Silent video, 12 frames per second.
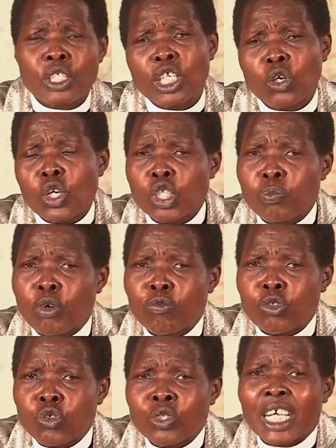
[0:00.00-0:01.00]
is the gospel
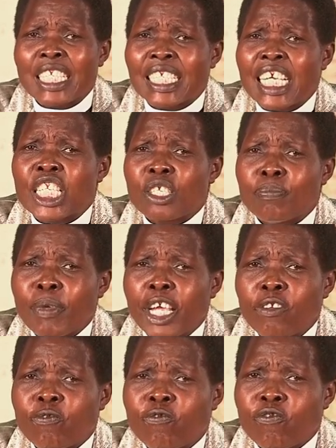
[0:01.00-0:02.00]
of truth that sets
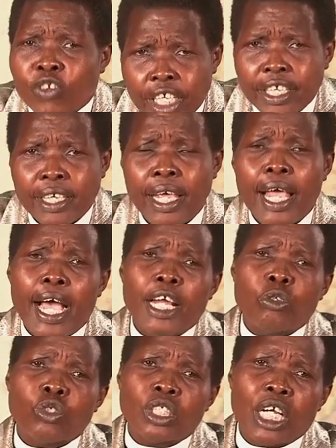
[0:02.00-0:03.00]
men free,
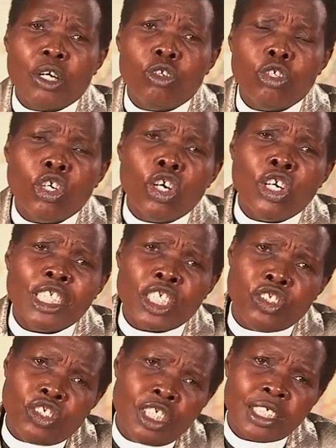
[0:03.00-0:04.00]
and you shall know
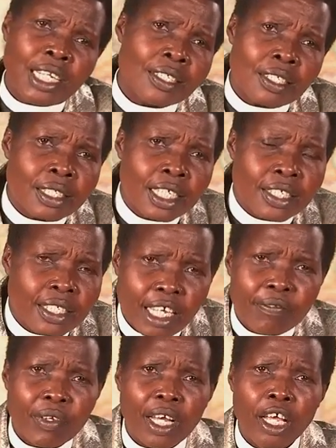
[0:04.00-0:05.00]
that Jesus is the
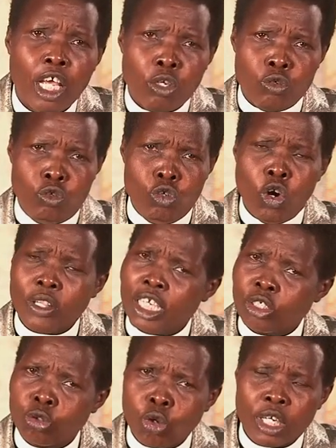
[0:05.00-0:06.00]
Savior. You know
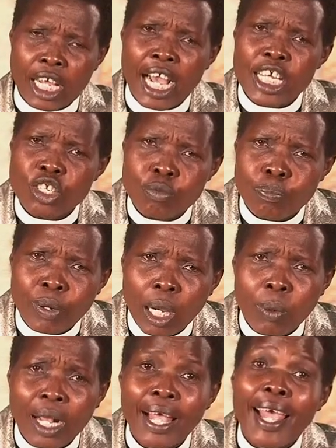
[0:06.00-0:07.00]
that God has
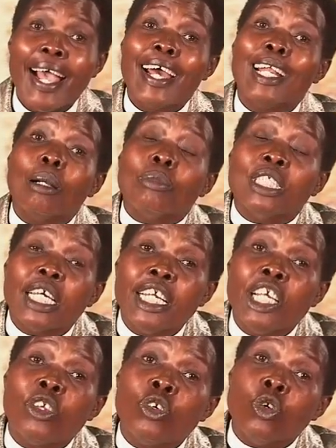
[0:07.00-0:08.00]
power, and I'm
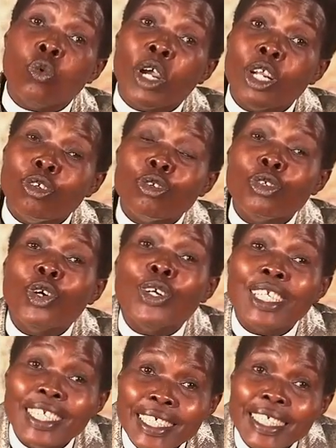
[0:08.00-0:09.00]
telling you, when you know
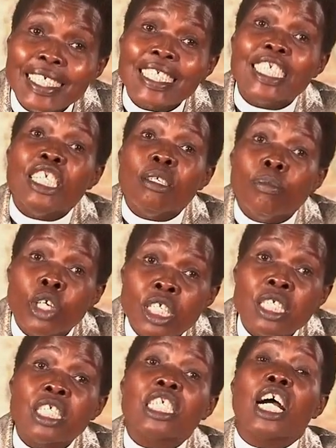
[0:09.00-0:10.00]
these,
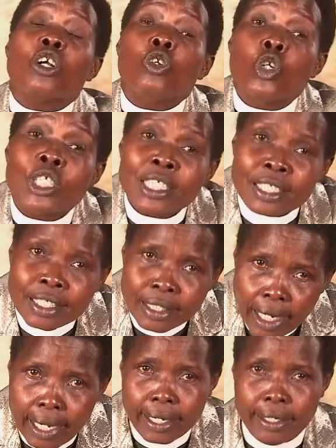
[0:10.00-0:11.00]
demons shall not
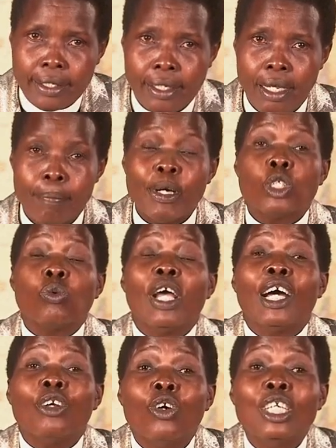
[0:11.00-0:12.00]
stand. But we
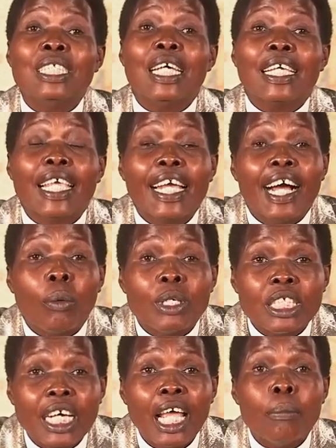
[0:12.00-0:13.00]
are not taking our
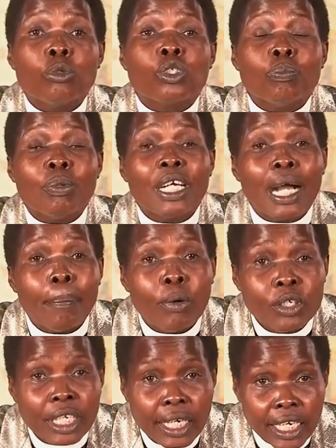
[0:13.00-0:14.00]
time to speak
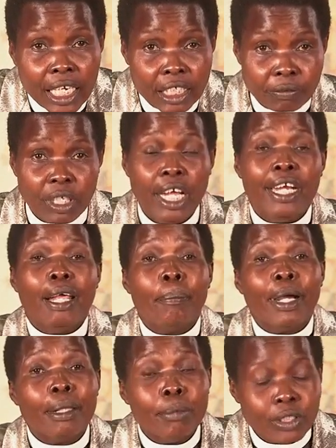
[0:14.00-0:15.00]
about the negatives. The
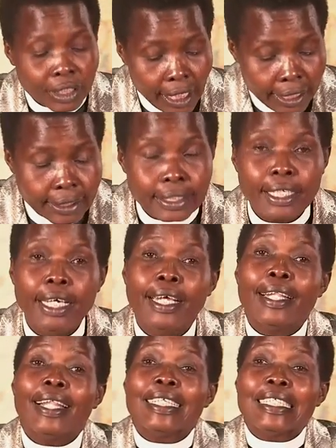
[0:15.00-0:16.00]
Bible says
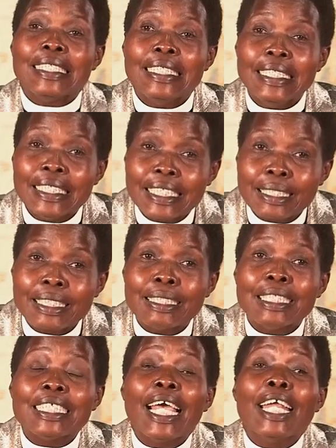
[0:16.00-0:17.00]
that these
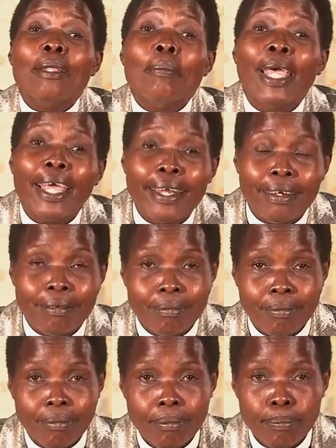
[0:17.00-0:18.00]
ten men
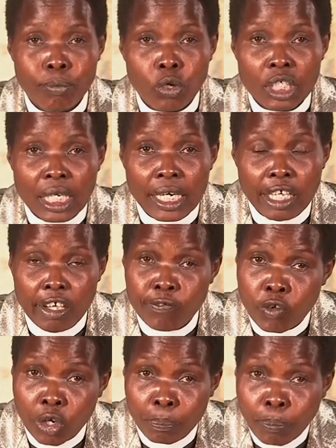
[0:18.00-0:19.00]
brought an
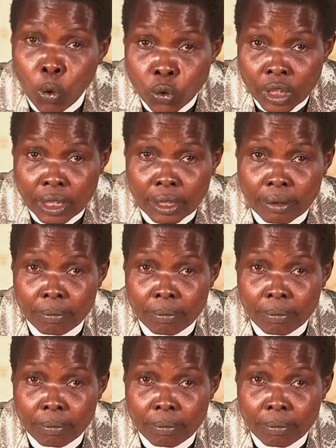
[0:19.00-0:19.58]
evil report.